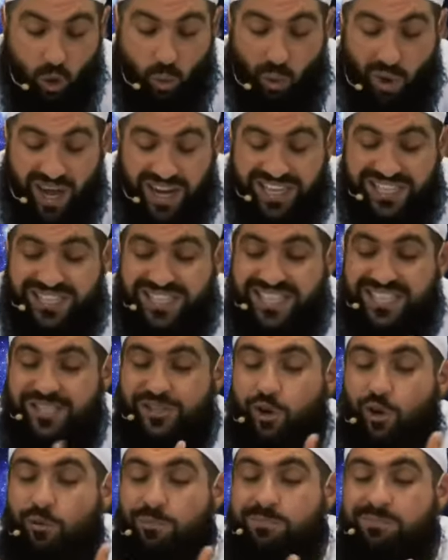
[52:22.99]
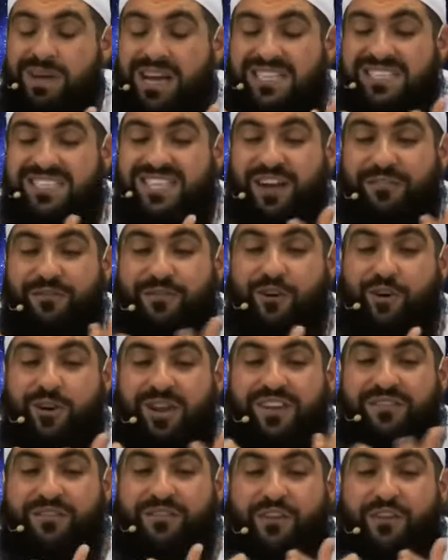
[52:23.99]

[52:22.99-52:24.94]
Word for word: What is this ummah suffering